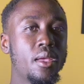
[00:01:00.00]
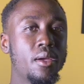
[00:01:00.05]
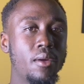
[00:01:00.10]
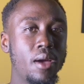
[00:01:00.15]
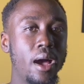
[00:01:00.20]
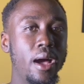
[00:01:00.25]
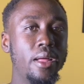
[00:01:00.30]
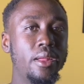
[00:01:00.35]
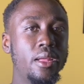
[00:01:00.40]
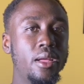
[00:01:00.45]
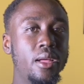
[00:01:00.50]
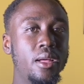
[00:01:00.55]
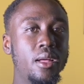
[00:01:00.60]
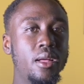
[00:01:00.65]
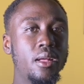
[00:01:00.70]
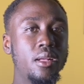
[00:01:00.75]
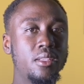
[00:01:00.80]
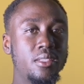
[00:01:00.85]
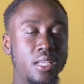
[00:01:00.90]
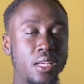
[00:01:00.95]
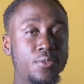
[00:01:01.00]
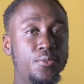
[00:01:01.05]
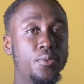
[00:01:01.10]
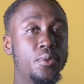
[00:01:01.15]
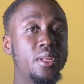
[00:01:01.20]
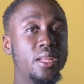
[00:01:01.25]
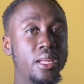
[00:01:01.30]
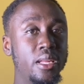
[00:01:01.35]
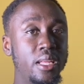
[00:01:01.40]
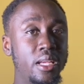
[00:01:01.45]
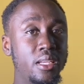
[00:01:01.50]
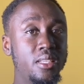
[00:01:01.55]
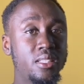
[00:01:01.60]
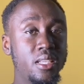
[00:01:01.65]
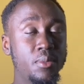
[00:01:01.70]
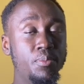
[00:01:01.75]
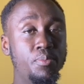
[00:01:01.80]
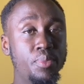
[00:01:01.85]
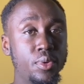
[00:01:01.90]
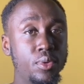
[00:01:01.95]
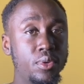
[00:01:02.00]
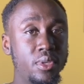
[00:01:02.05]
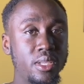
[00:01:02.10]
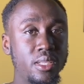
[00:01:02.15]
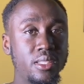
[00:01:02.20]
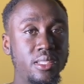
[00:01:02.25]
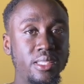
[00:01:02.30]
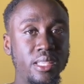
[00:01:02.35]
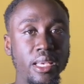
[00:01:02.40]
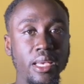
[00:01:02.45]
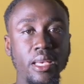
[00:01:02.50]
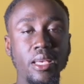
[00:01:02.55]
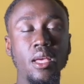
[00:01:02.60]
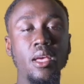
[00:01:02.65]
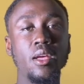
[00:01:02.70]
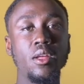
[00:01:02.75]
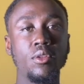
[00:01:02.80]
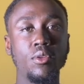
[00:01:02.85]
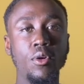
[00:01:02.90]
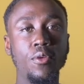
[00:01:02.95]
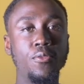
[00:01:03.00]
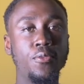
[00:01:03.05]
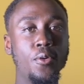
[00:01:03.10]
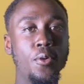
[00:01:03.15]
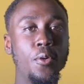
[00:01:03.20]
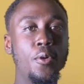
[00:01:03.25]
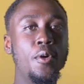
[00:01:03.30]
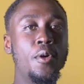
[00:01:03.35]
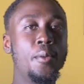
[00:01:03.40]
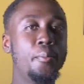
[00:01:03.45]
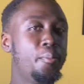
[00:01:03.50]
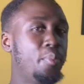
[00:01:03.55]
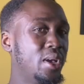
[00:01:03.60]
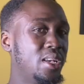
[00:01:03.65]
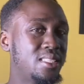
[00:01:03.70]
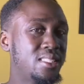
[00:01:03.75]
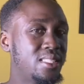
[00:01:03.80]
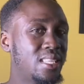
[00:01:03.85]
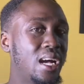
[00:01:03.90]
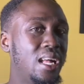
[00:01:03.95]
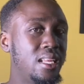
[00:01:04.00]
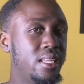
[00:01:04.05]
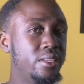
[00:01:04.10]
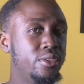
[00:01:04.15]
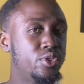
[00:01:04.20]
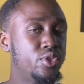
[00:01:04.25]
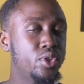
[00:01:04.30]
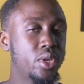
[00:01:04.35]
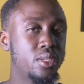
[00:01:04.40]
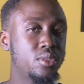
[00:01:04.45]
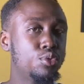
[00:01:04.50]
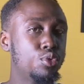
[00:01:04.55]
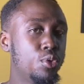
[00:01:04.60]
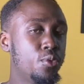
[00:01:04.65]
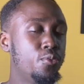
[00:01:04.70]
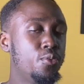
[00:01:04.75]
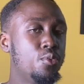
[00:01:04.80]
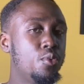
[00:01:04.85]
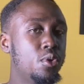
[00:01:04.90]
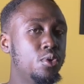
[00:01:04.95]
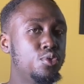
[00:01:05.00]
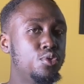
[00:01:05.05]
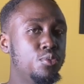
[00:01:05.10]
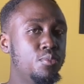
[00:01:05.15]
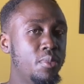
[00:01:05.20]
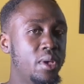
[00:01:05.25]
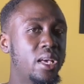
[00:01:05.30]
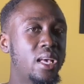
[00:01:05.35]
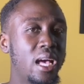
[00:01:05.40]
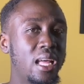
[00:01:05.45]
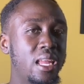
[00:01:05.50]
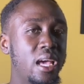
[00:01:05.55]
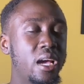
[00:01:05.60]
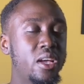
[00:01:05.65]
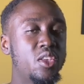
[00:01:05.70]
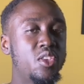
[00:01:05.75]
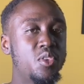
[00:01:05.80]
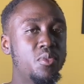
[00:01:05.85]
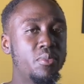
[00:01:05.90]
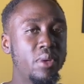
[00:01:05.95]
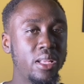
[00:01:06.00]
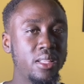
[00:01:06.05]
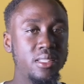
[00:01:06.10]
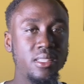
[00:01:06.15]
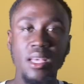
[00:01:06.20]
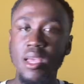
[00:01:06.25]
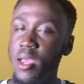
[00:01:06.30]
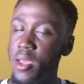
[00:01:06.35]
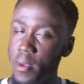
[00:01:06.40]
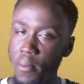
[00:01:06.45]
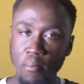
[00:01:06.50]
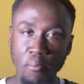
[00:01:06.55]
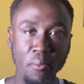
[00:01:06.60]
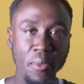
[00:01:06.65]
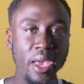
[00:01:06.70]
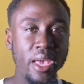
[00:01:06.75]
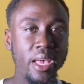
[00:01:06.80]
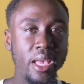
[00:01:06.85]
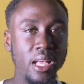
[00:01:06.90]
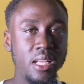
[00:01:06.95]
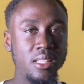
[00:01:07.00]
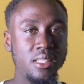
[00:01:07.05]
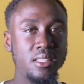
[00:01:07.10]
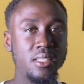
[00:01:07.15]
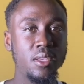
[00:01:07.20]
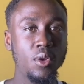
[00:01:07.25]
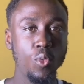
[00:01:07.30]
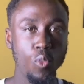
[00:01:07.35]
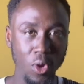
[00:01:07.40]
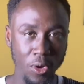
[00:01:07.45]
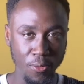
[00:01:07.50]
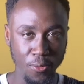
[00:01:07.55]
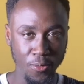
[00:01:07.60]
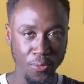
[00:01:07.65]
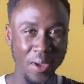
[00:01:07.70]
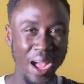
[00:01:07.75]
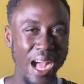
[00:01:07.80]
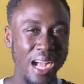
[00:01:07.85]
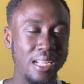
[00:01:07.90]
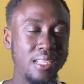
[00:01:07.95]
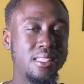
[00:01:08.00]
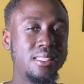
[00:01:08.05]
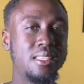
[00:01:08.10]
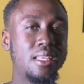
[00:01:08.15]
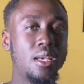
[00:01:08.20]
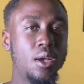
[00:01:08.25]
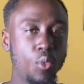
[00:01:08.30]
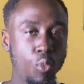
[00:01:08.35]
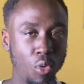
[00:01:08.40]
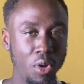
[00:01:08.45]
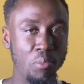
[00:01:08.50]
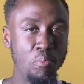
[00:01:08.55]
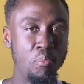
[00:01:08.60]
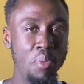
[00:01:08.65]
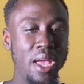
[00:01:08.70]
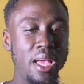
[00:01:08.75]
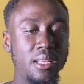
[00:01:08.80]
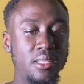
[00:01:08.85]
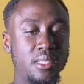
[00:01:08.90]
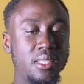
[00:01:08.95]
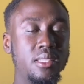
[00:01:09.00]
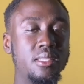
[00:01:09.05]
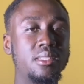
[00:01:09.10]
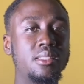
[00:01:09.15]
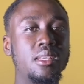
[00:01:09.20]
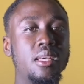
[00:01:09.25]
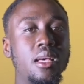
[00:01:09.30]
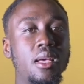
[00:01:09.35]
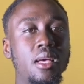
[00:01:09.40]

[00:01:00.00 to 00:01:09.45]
right? Just for the nation building sake, not for personal interest. So if you want to make an argument, make it with facts, with basis.